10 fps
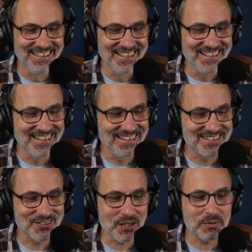
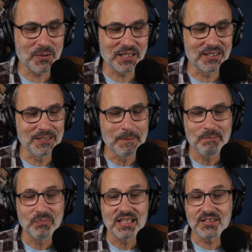so that was pretty good.
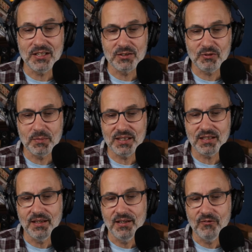Sales for the month,
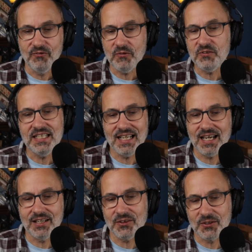
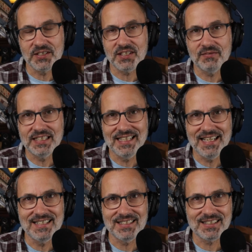$59.37 and
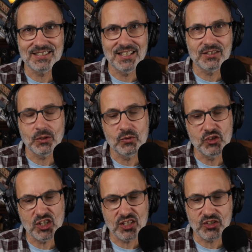86 cents. So
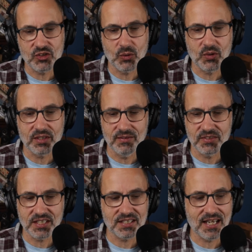just short of
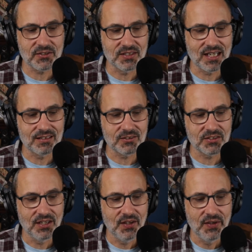$6,000.
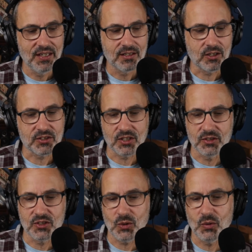Cost of
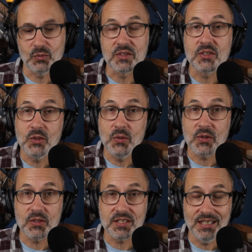goods sold was
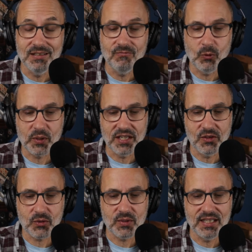
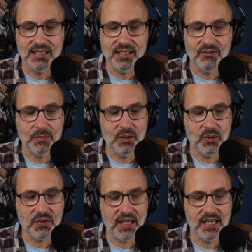$213.43, leaving me
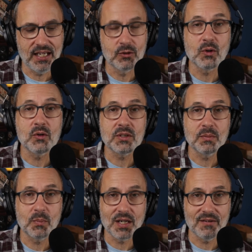with a gross
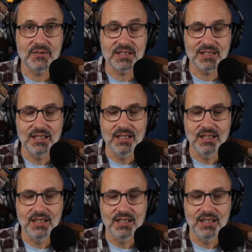profit